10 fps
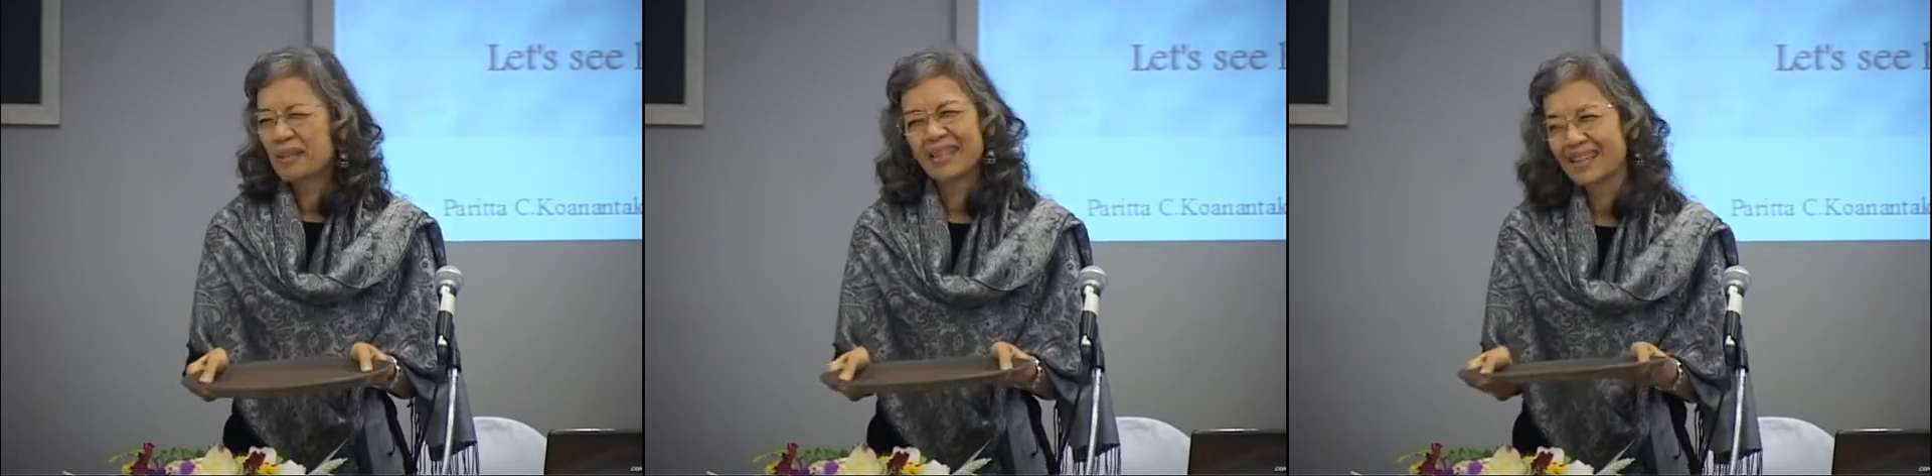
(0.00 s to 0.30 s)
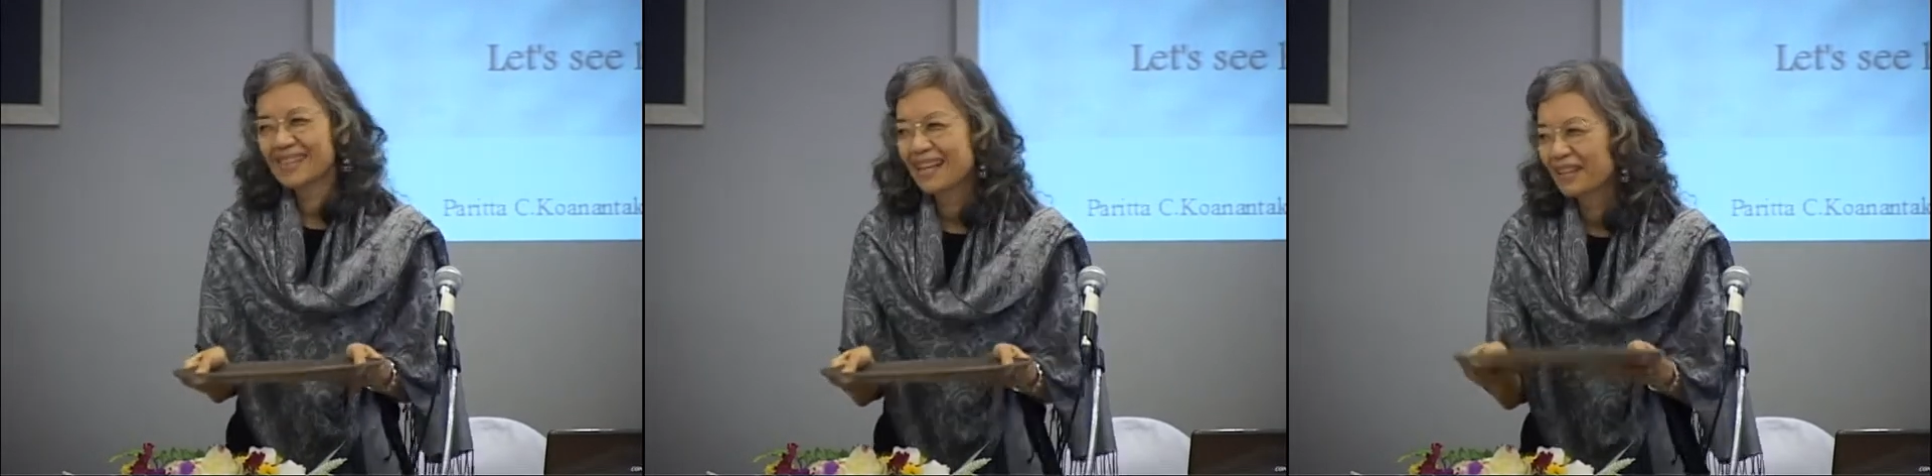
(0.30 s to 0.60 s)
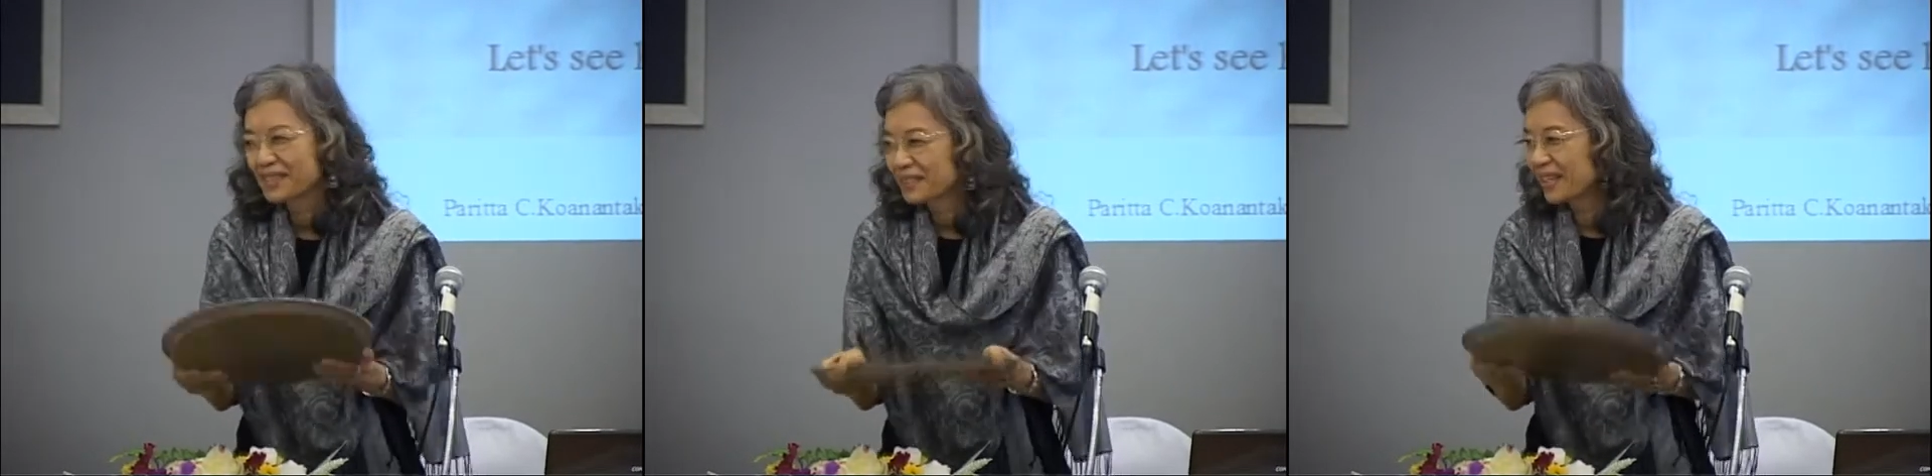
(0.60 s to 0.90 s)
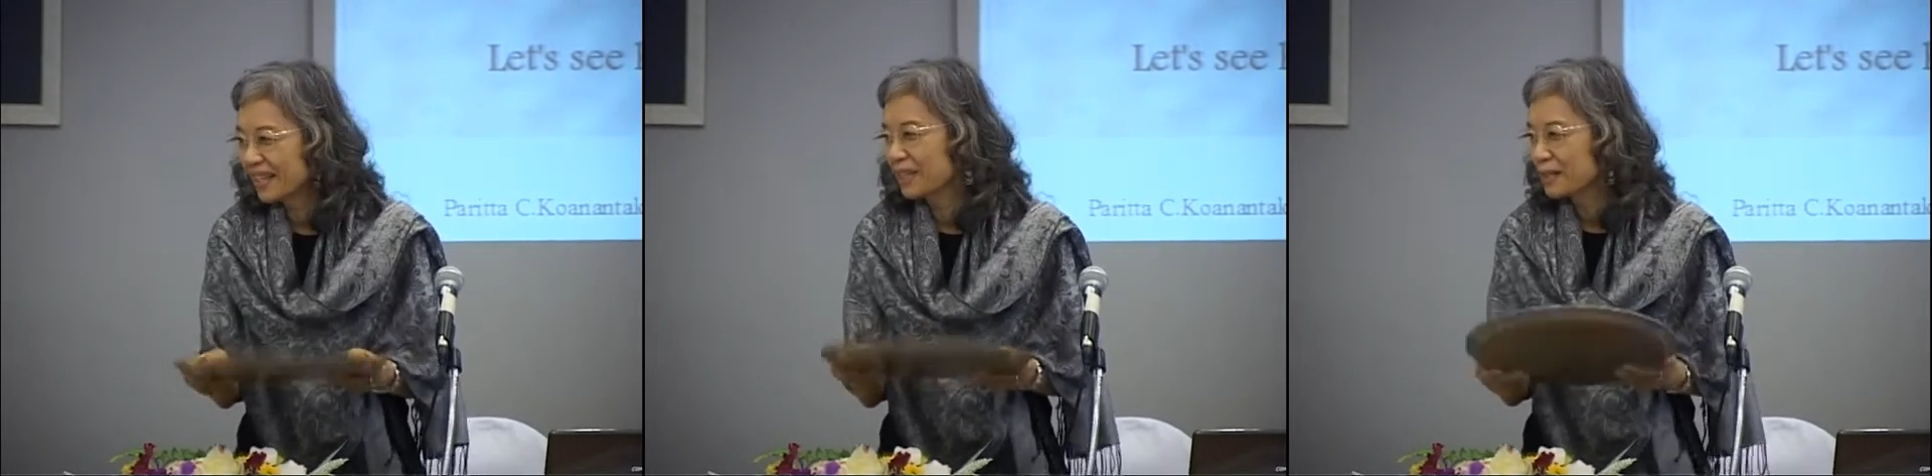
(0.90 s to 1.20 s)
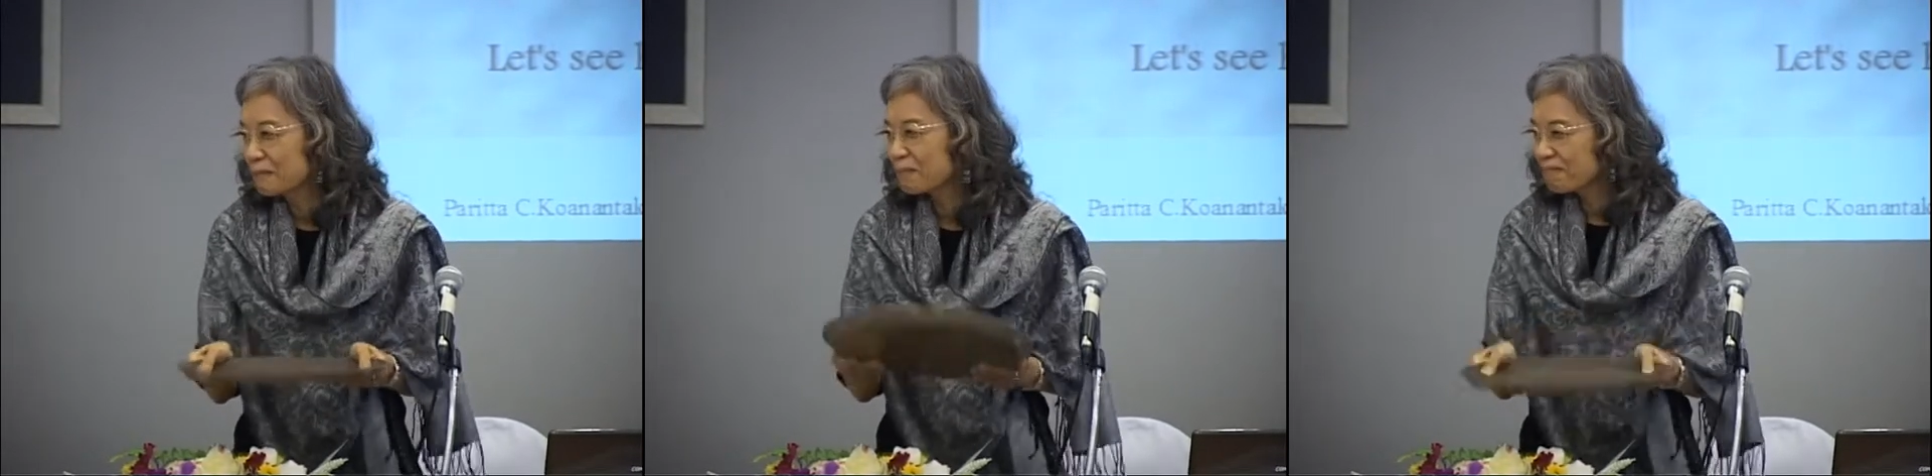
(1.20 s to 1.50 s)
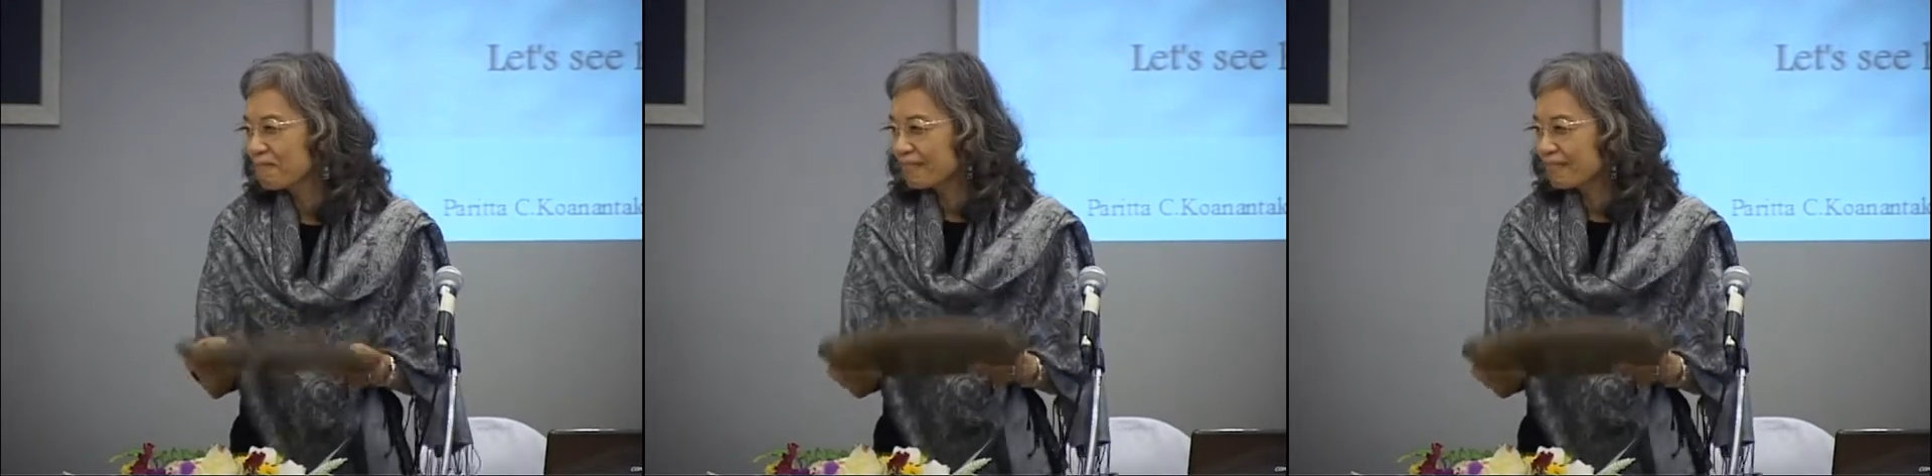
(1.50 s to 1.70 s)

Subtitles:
that sounds very